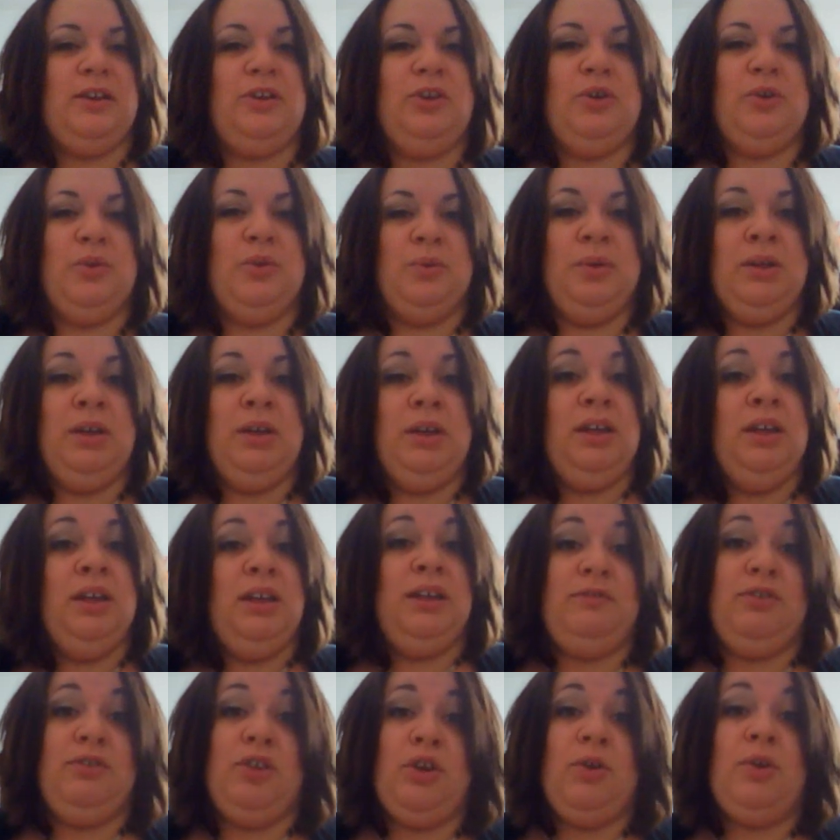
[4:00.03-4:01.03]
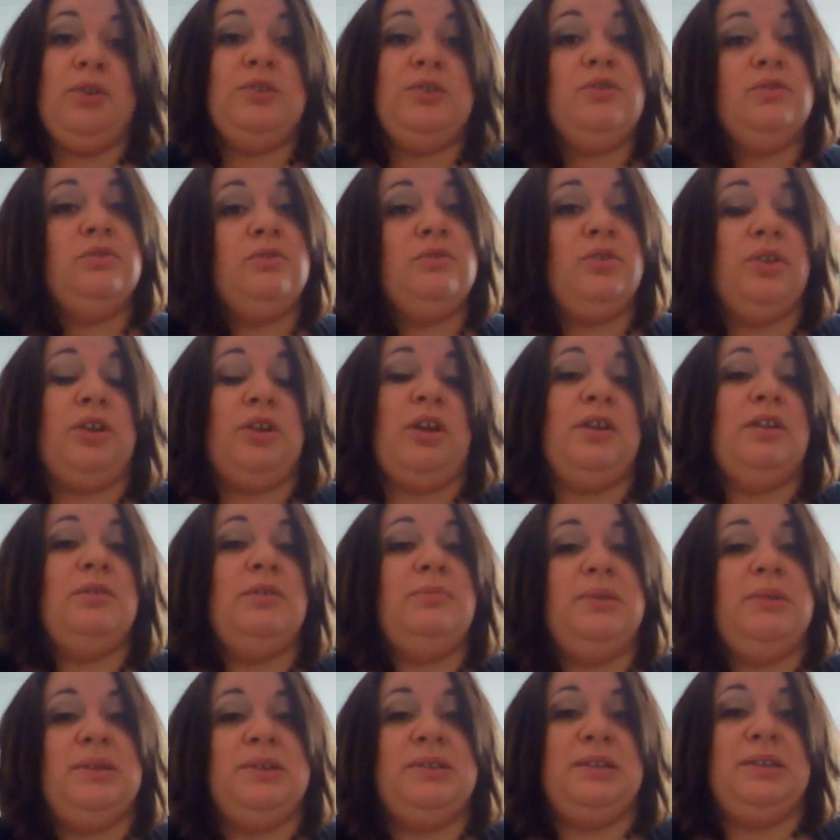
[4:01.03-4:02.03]
I know if you go and look on
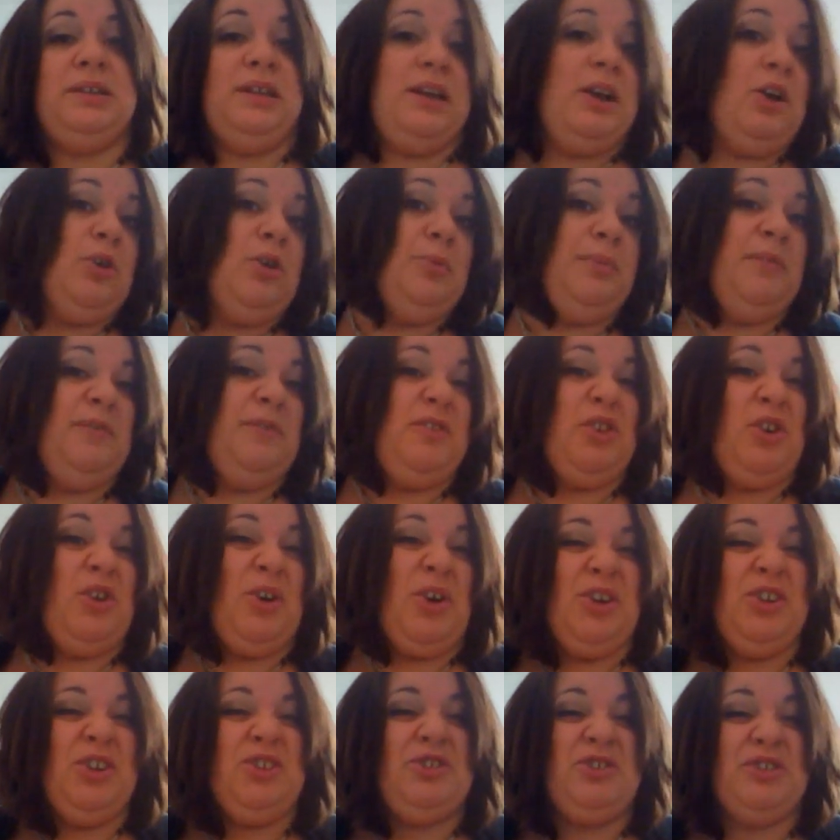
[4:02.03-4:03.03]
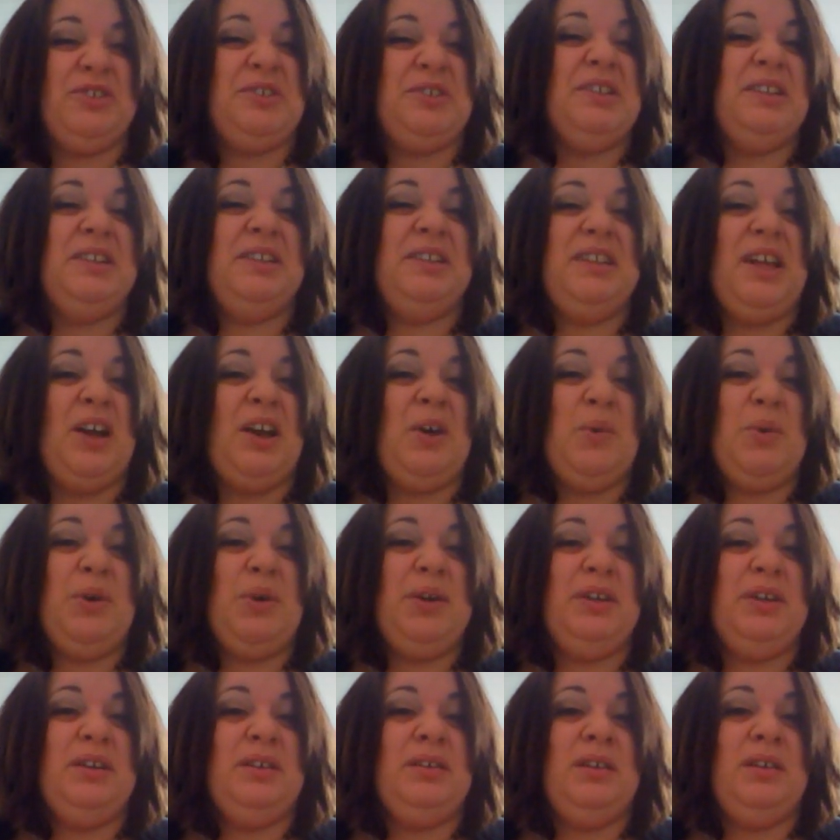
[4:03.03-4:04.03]
Obesity Help if you are interested in that
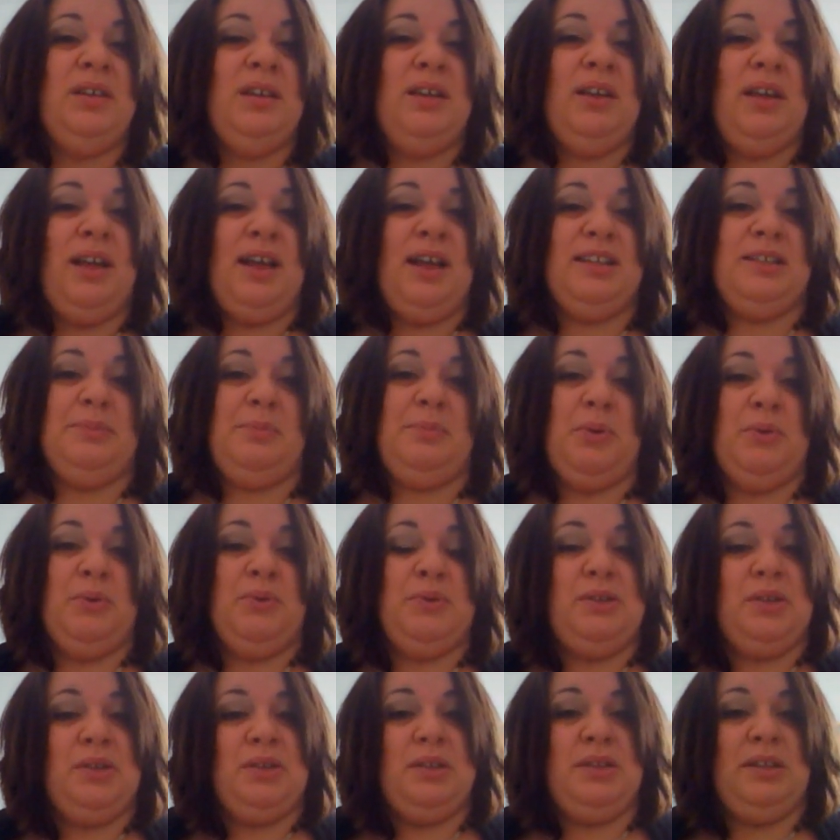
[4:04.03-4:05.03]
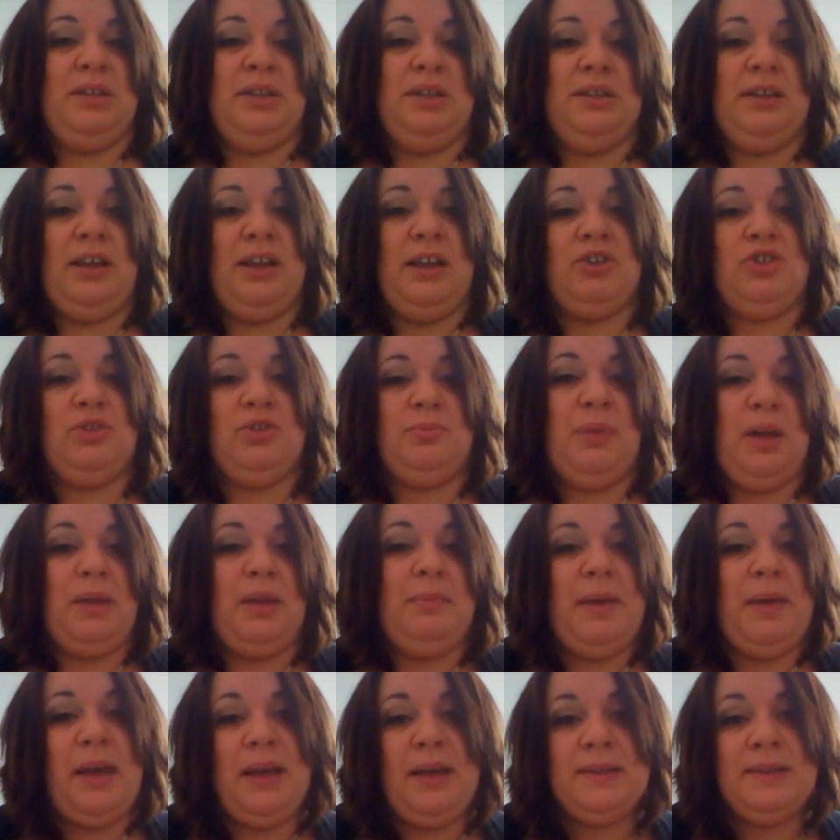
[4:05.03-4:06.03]
one, as opposed to the gastric
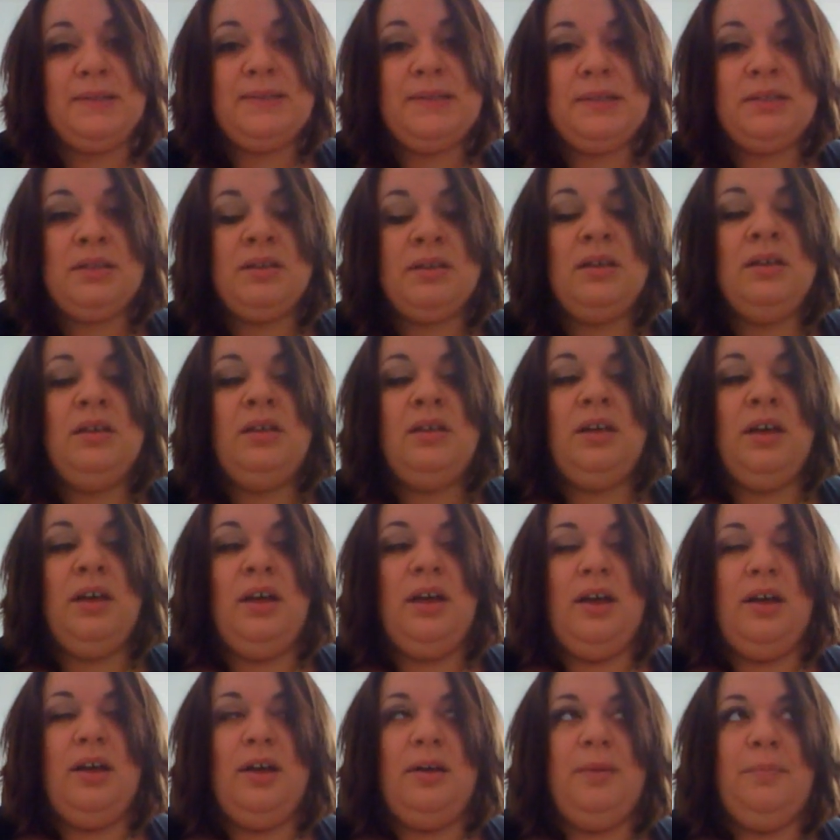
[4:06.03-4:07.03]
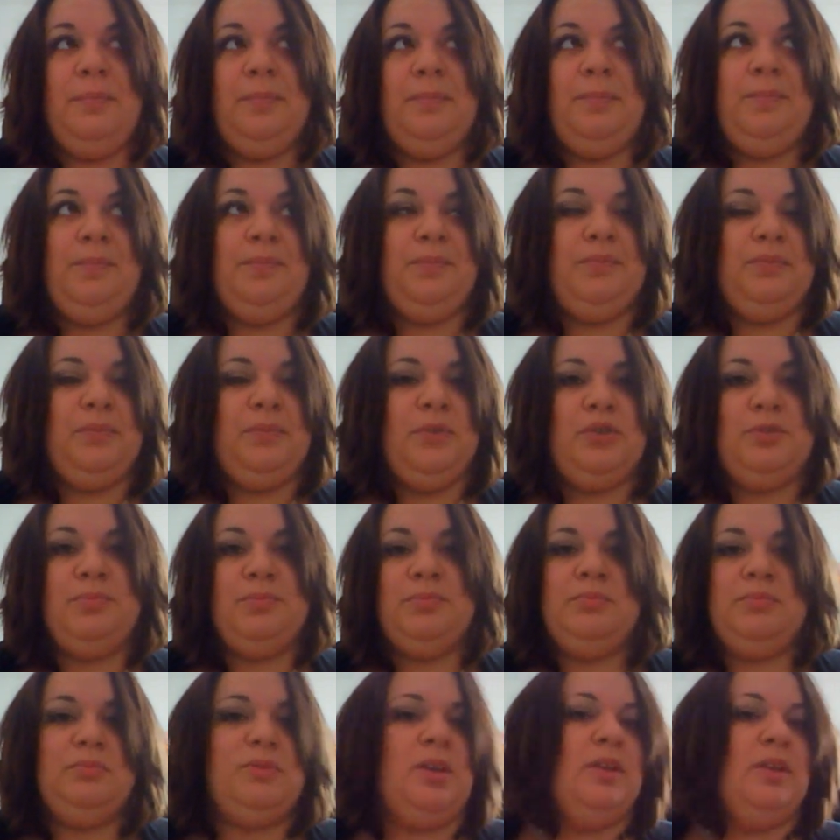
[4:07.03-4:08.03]
bypass, um,
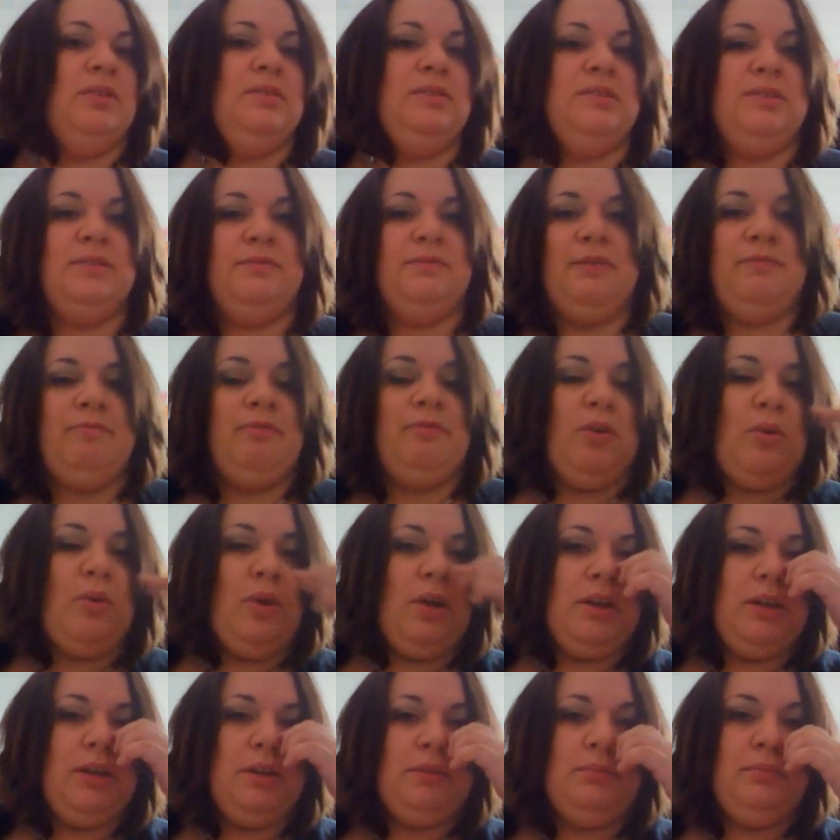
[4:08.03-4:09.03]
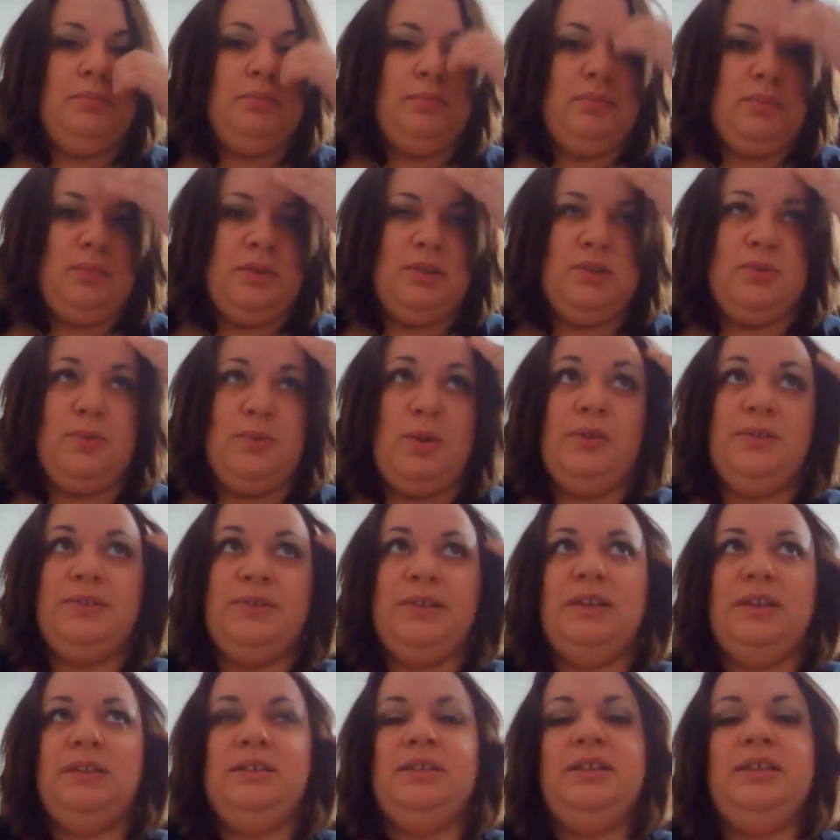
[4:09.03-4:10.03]
there's tons of info on it, as well as
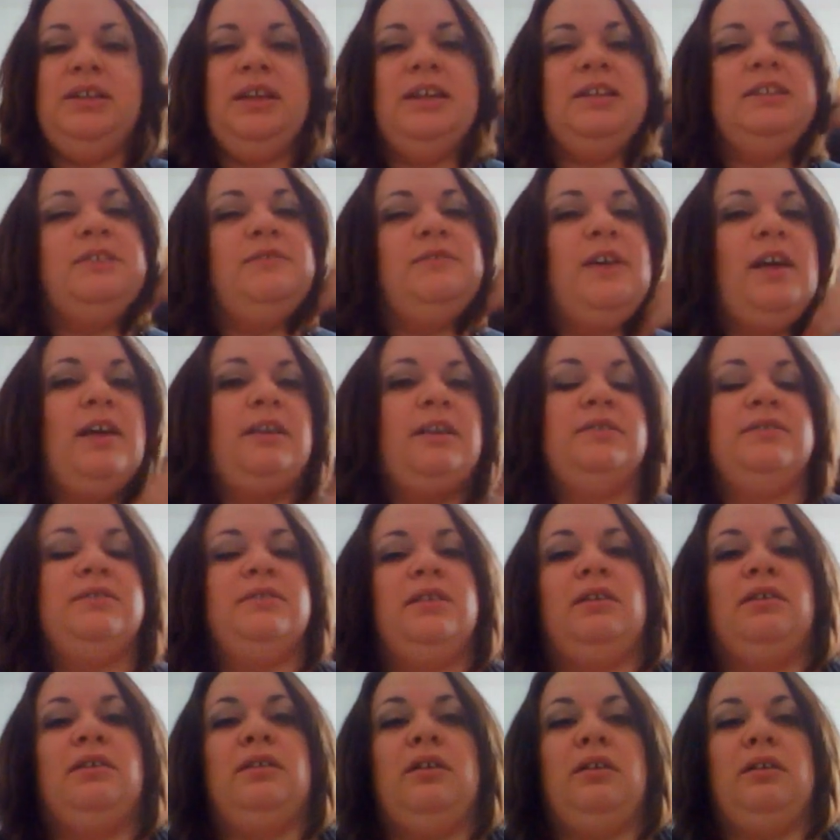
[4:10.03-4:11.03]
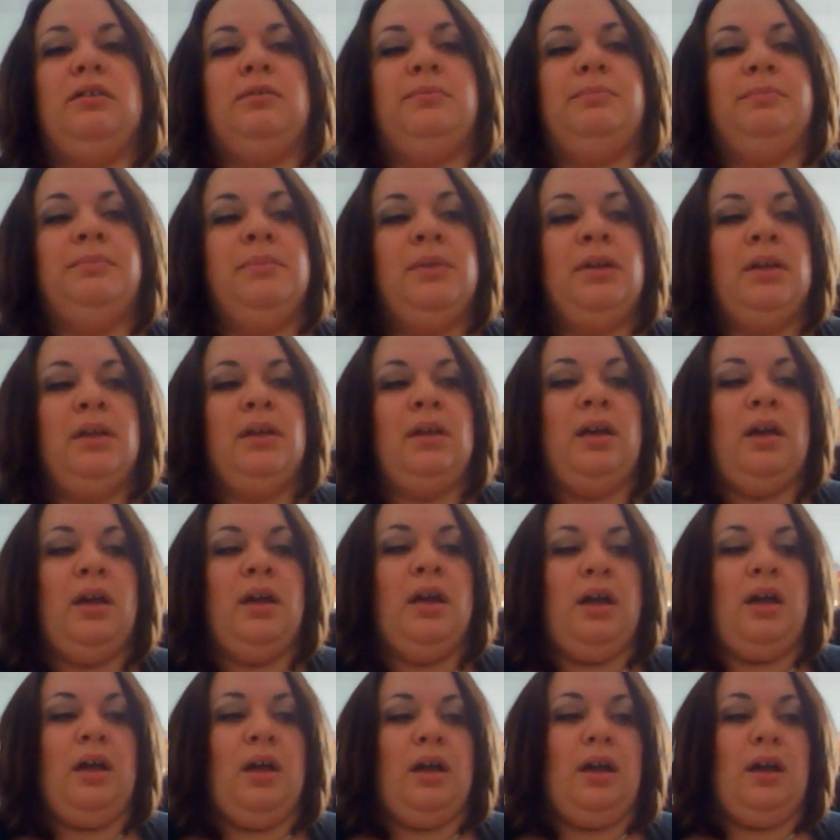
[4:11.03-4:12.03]
at dsfacts.com.
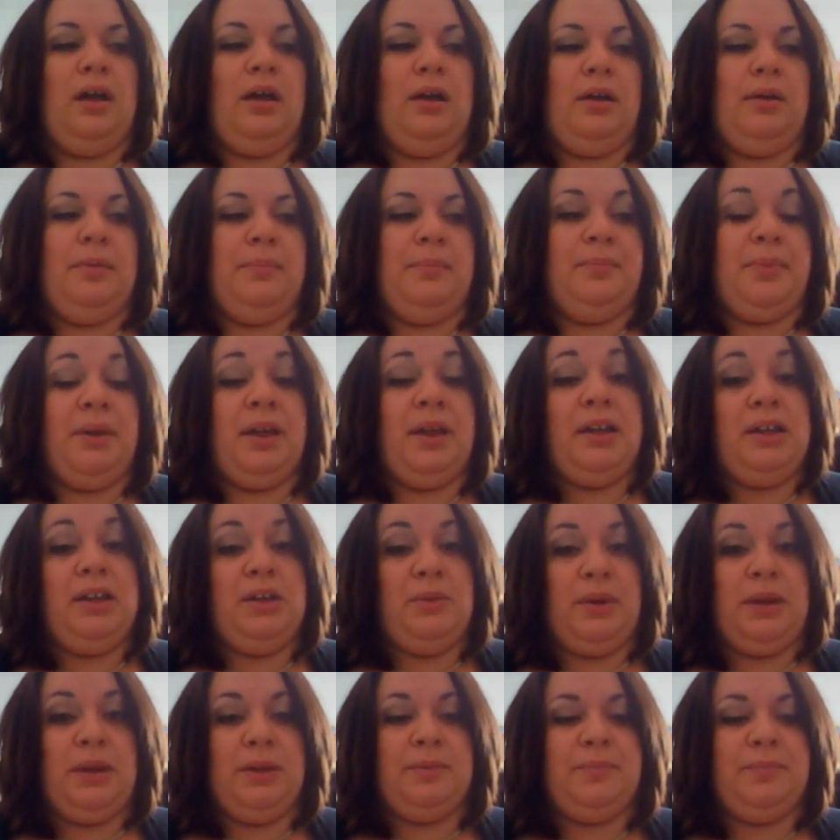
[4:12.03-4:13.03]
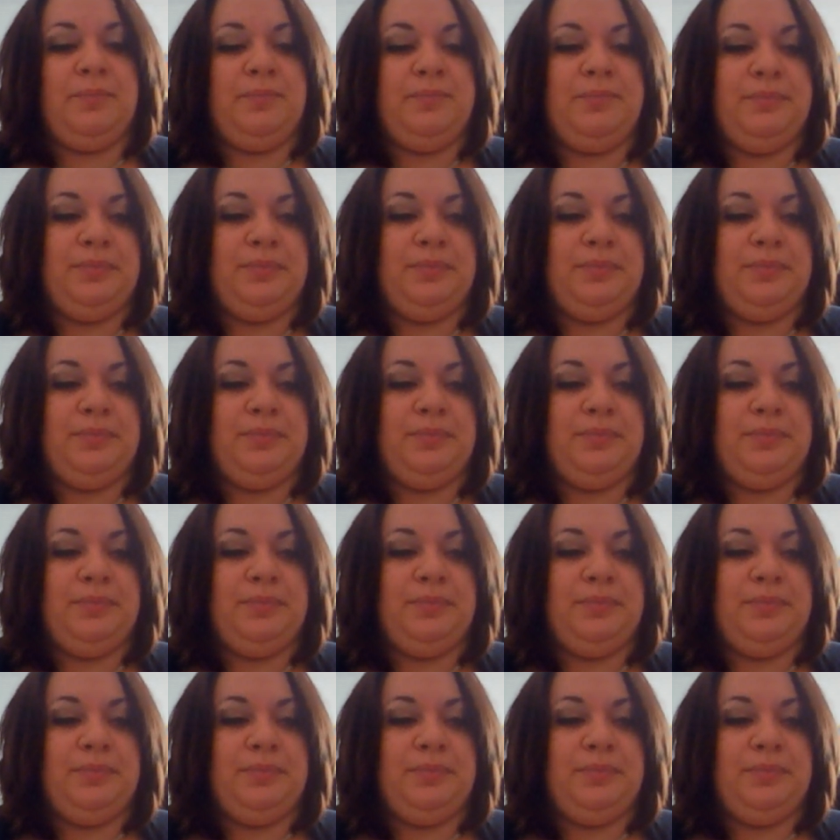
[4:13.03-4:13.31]
Um, but anyway,